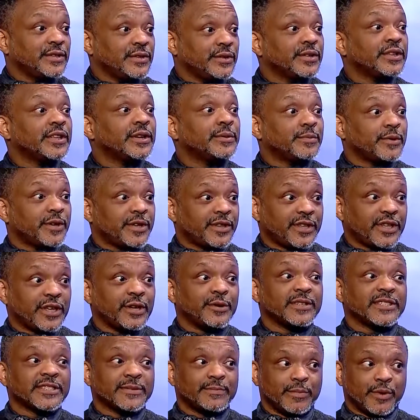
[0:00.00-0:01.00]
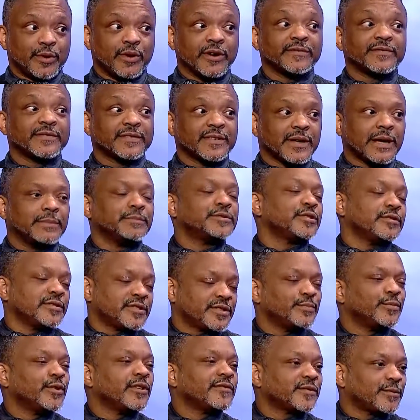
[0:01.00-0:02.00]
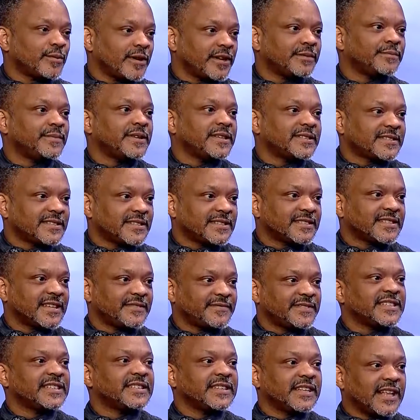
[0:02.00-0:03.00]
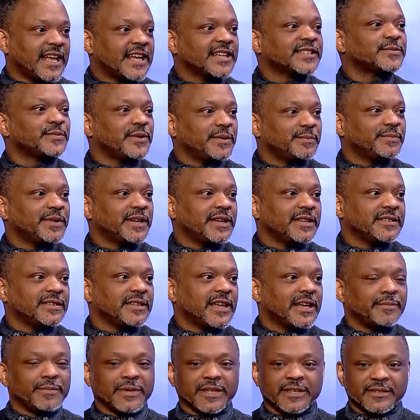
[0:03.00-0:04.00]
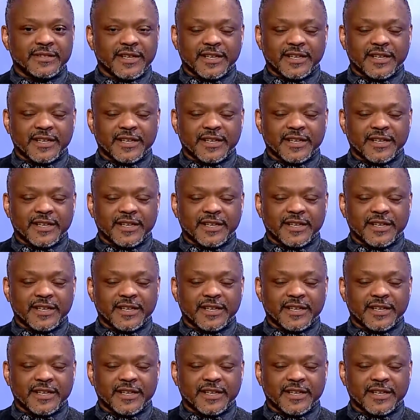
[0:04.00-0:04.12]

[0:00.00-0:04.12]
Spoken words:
do them with you. It's morphed. I'm sure it's morphed quite a bit since I've seen the last one. But I mean,